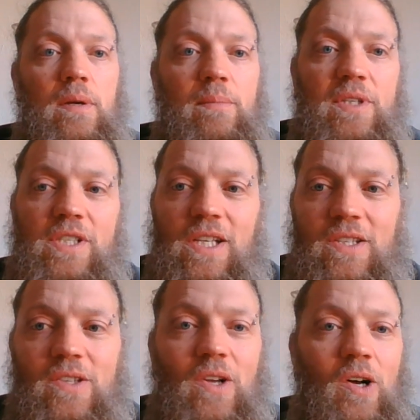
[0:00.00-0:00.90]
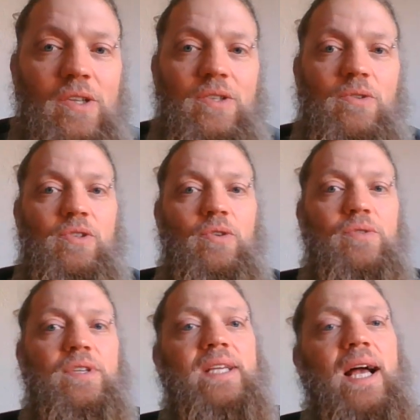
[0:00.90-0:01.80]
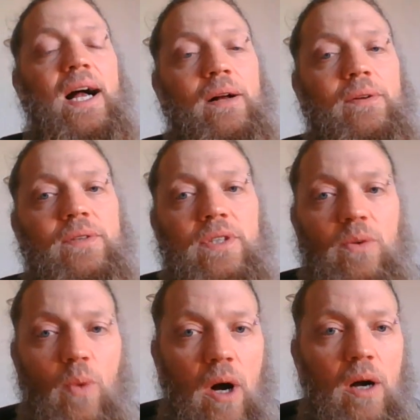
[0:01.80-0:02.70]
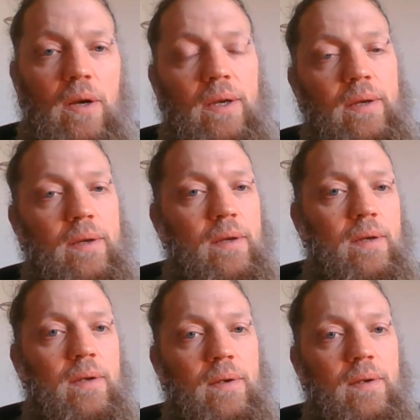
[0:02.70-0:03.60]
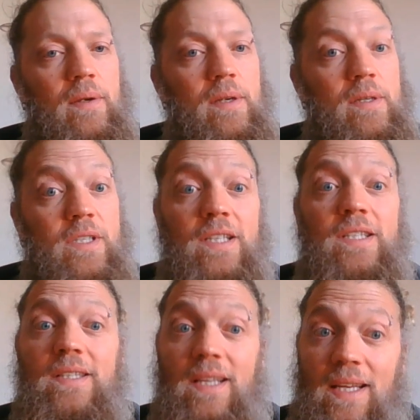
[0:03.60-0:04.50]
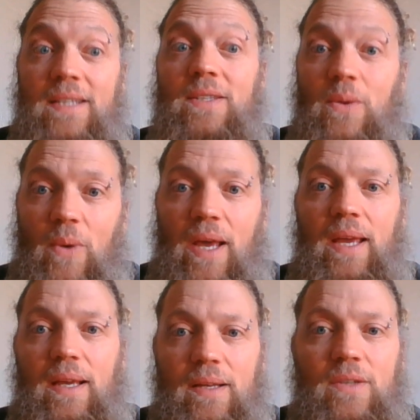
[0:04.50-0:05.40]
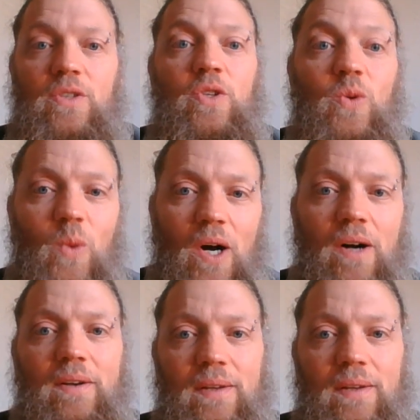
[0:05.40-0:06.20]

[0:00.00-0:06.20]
But Jesus also shows us how to walk. Jesus is the way to walk.